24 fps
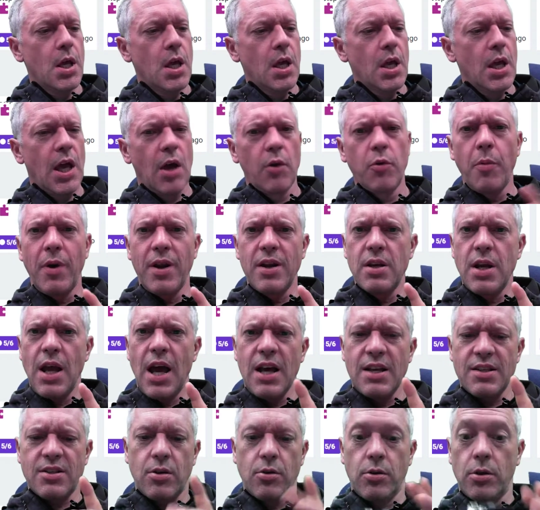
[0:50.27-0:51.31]
And we might
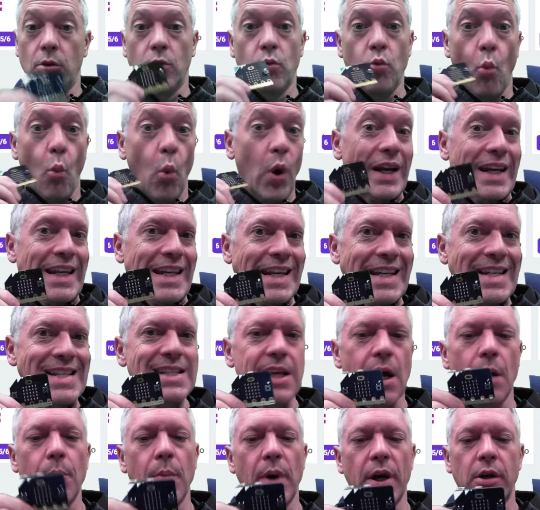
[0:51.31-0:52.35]
ask, what is
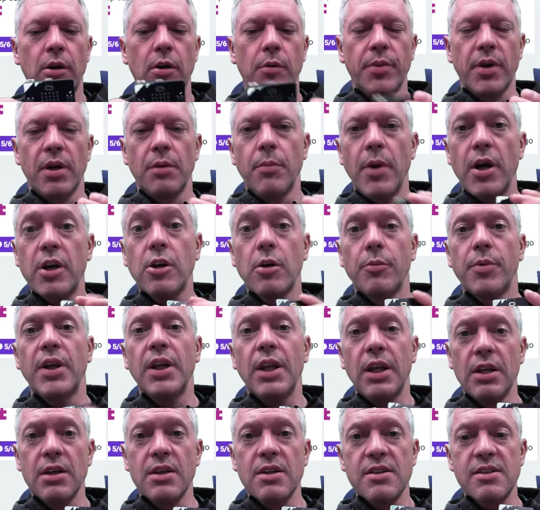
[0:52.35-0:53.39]
a microbit? A microbit
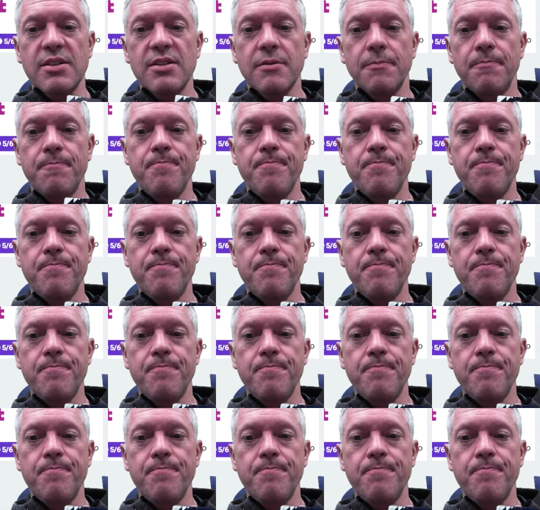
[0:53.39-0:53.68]
is,